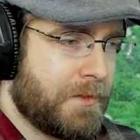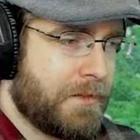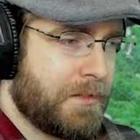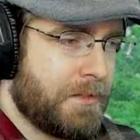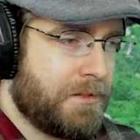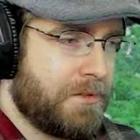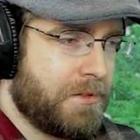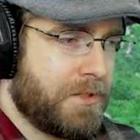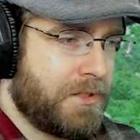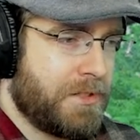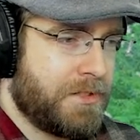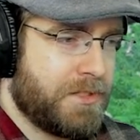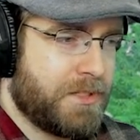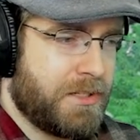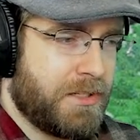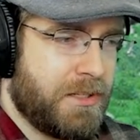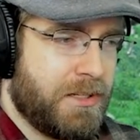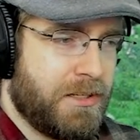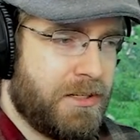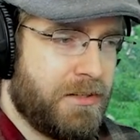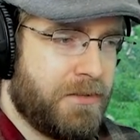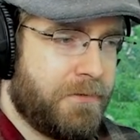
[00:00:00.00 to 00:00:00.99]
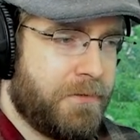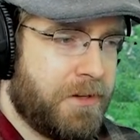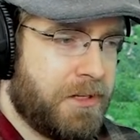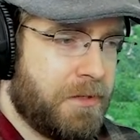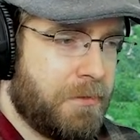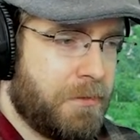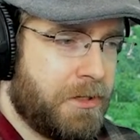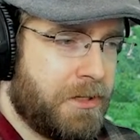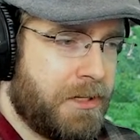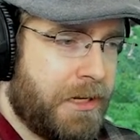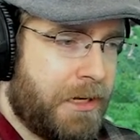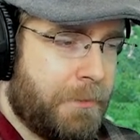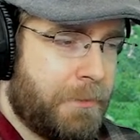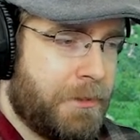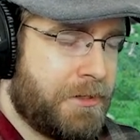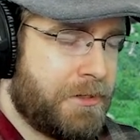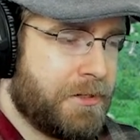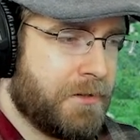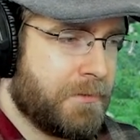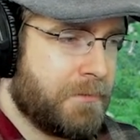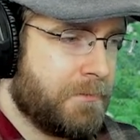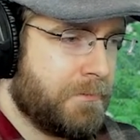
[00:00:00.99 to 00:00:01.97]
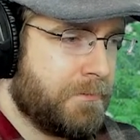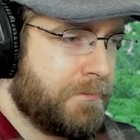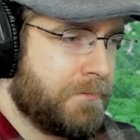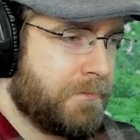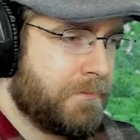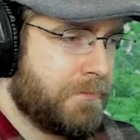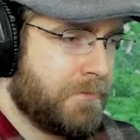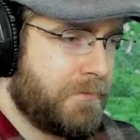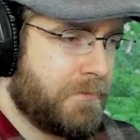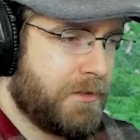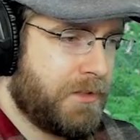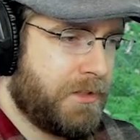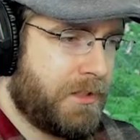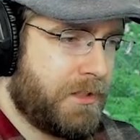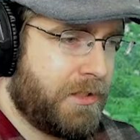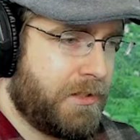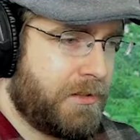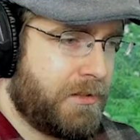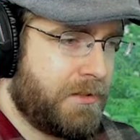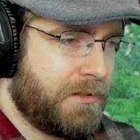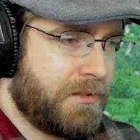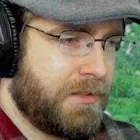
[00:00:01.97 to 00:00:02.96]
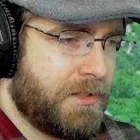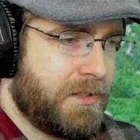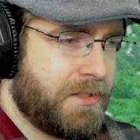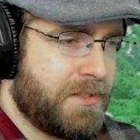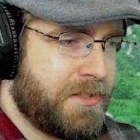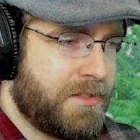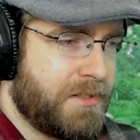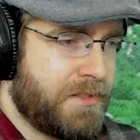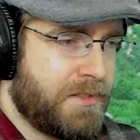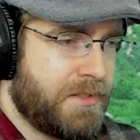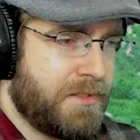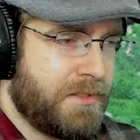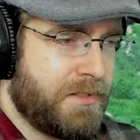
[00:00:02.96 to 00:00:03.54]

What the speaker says: Luca deals 151 damage. This...